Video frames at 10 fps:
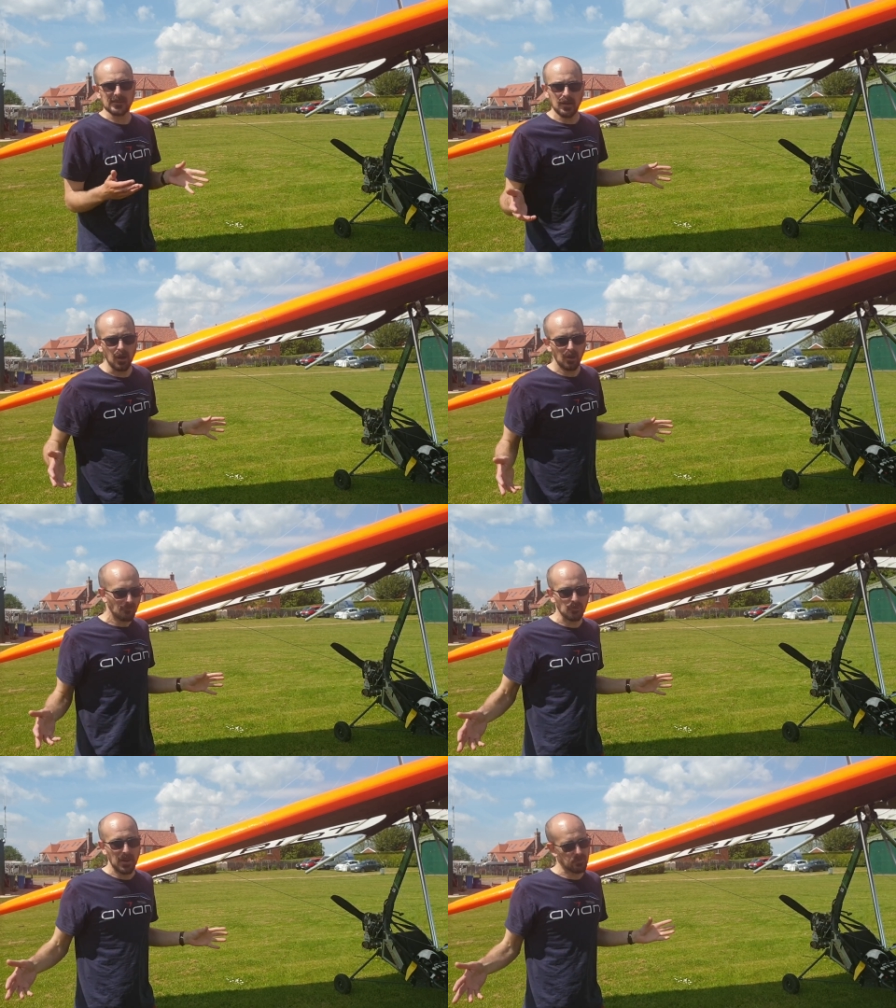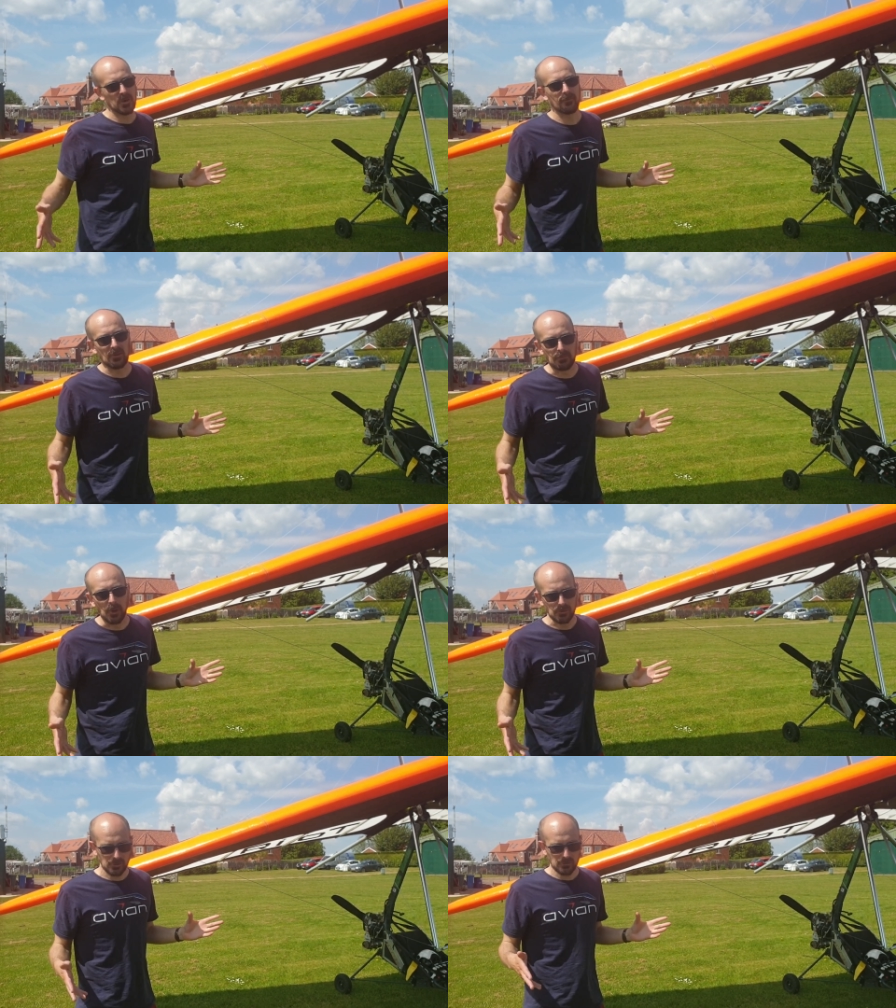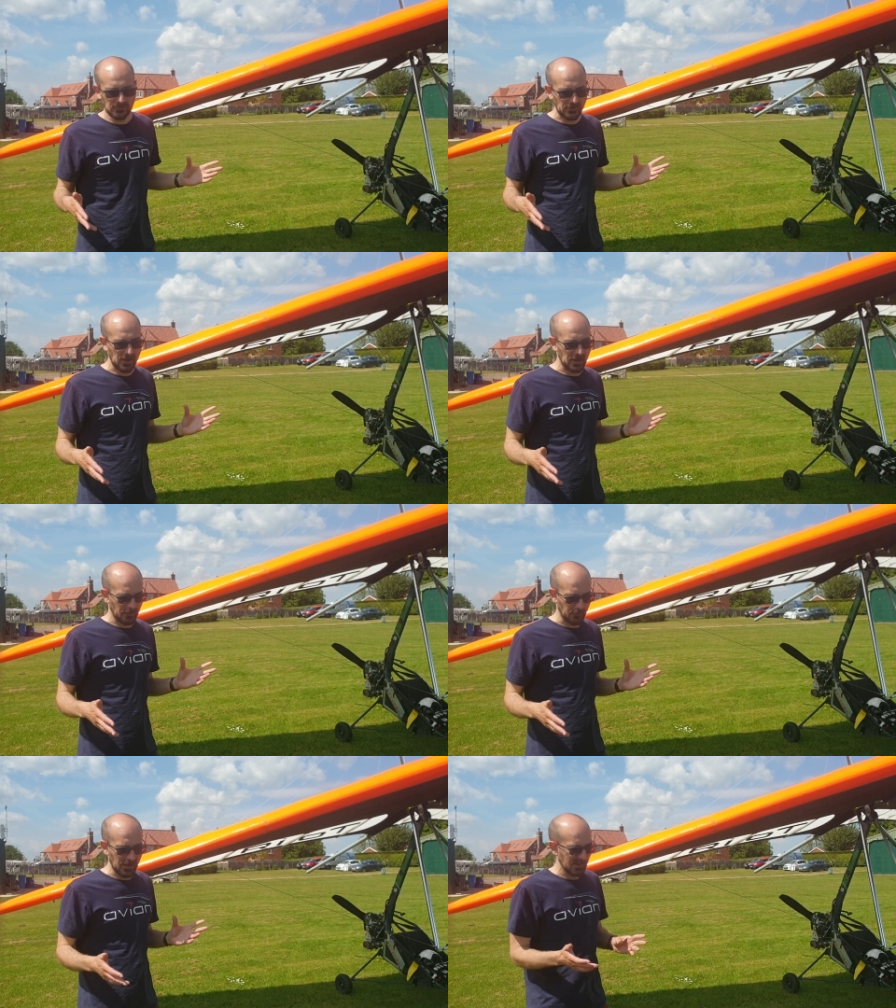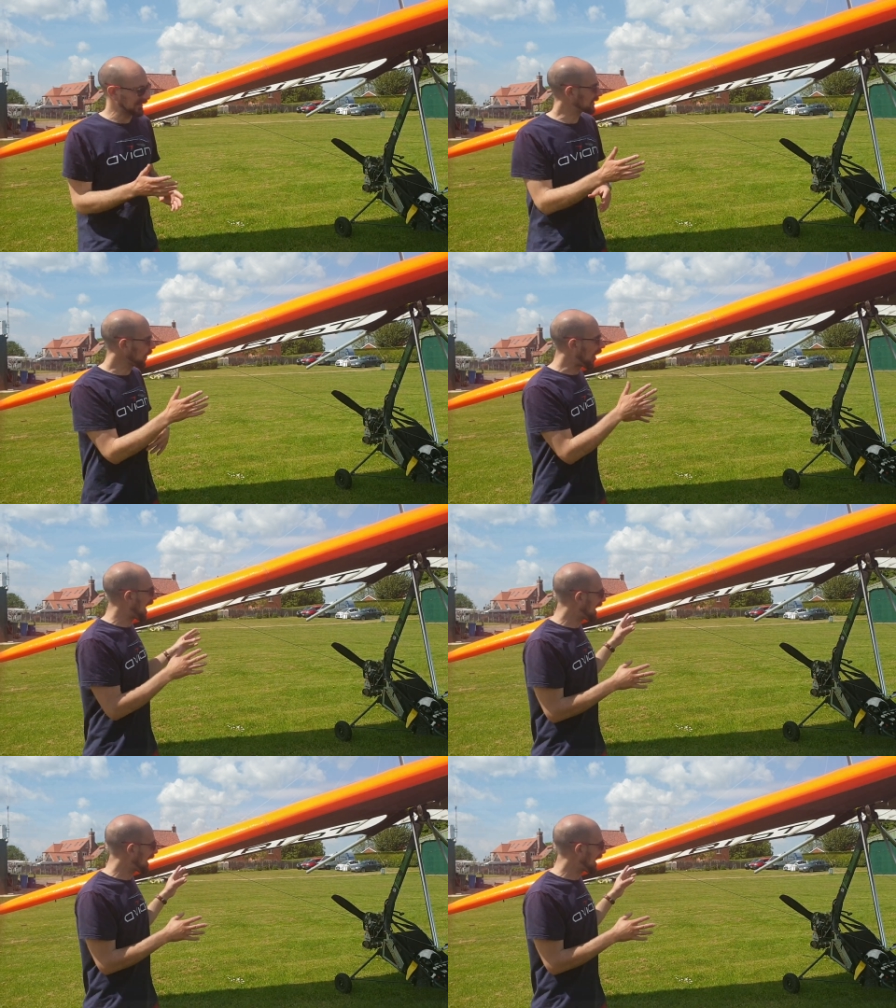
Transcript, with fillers: start from our previous models. It's got